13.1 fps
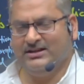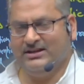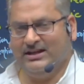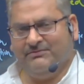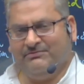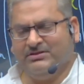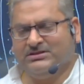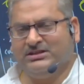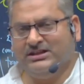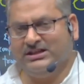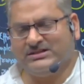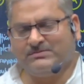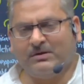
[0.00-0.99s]
everything
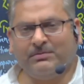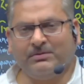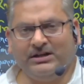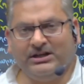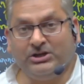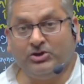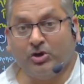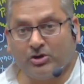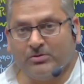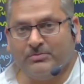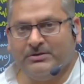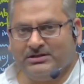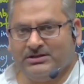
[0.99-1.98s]
is properly
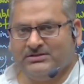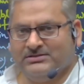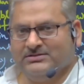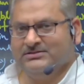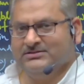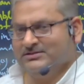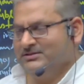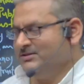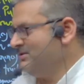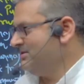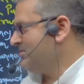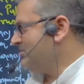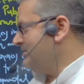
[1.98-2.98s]
documented.
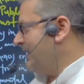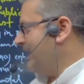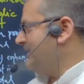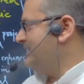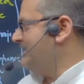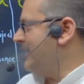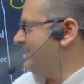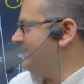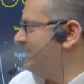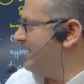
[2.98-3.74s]
So that